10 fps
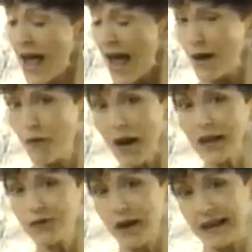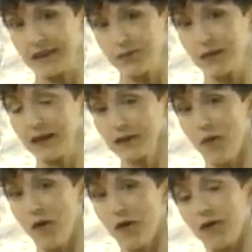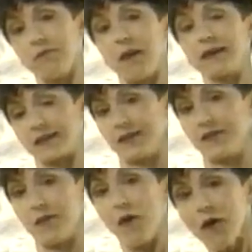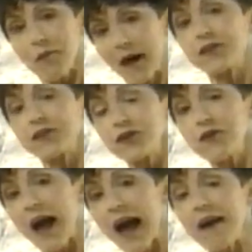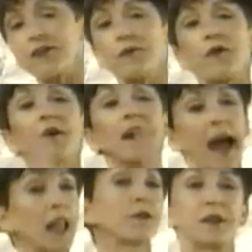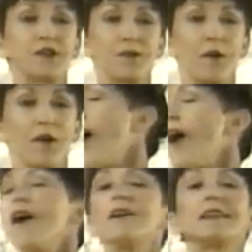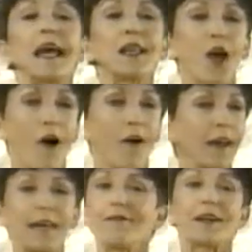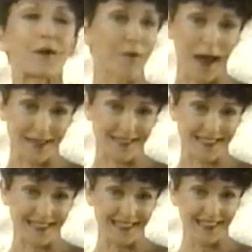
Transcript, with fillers: and weight train to build more muscle. The more muscle you have, the more calories you burn all day long, even at rest.